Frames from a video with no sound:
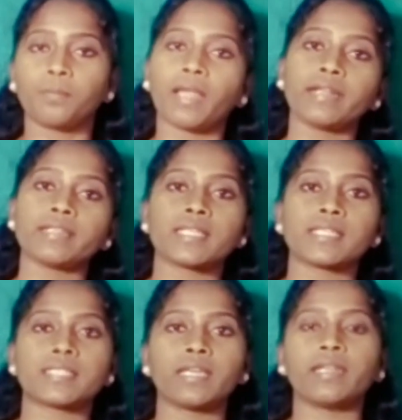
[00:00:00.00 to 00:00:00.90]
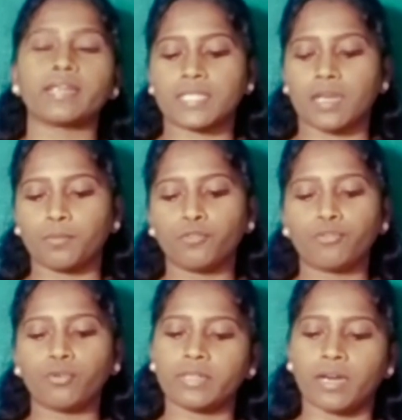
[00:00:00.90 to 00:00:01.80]
is an example for
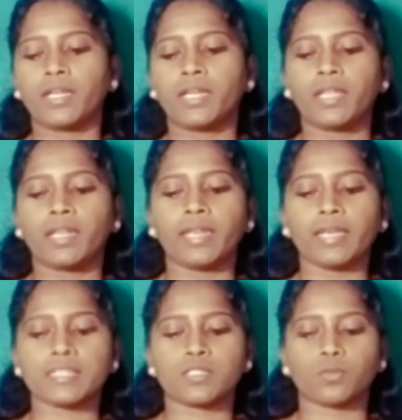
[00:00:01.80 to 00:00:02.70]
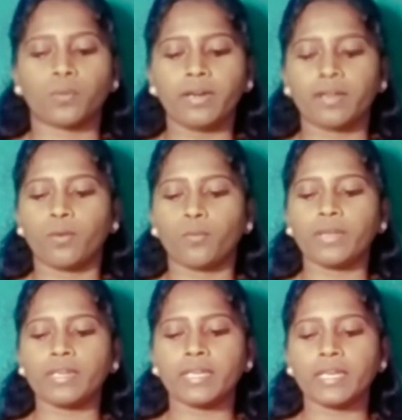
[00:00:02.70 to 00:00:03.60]
noun. Next one,
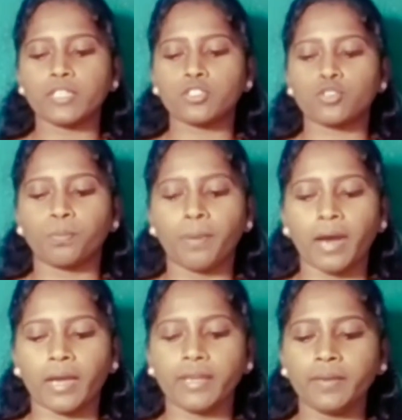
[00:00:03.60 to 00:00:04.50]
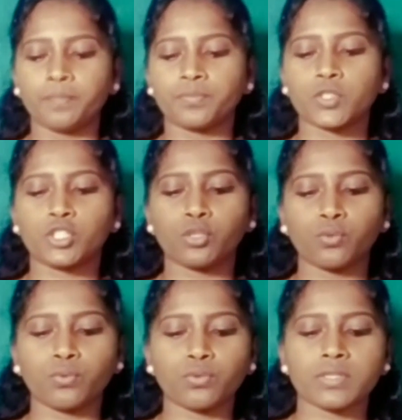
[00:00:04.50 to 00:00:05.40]
we need to buy
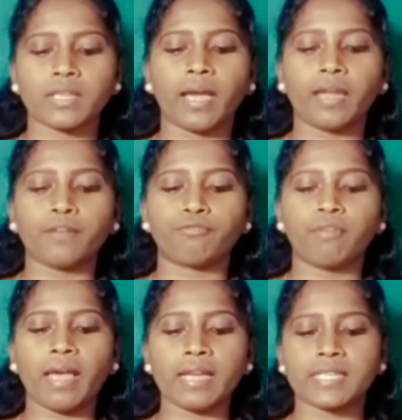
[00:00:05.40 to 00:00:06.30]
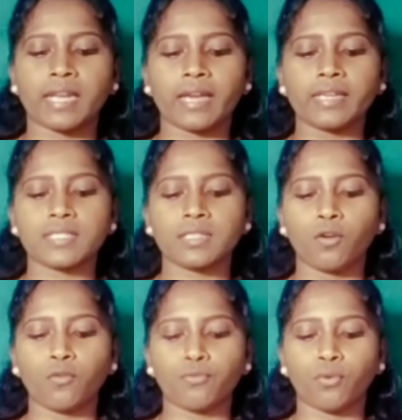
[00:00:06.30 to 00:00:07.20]
shoes and flashlights
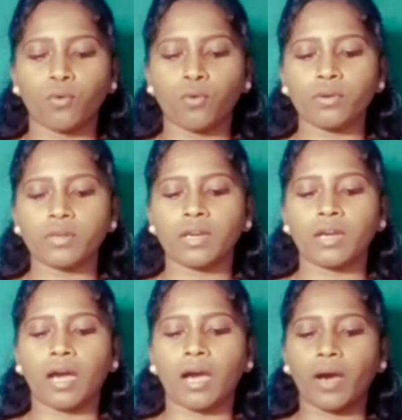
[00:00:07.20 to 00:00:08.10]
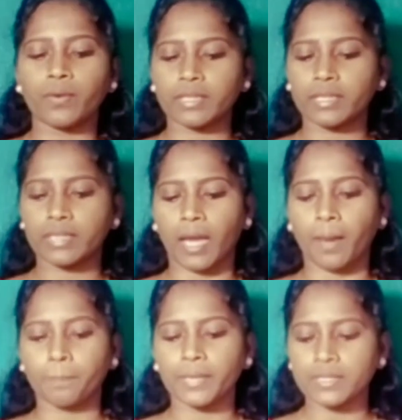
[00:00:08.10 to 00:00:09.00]
for our
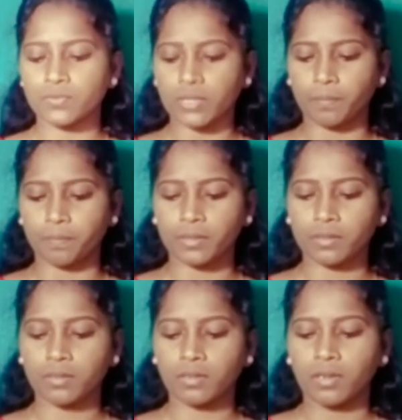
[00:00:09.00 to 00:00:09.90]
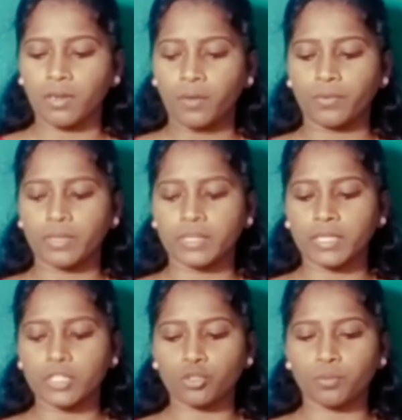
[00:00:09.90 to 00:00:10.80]
camping trip. We need
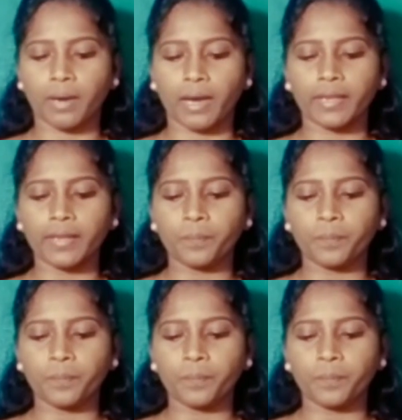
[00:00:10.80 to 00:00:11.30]
to buy